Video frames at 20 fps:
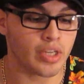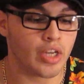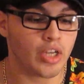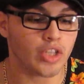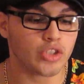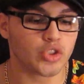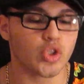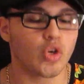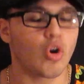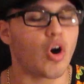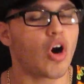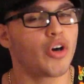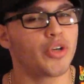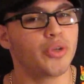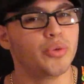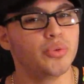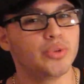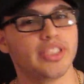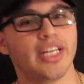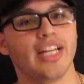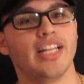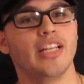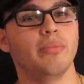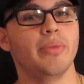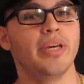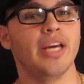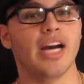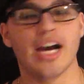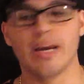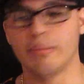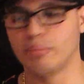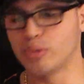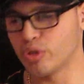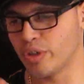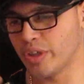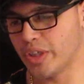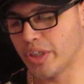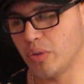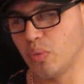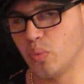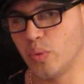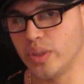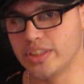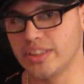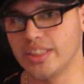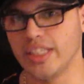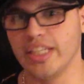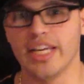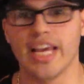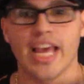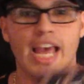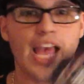So are you telling me I'm drinking whiskey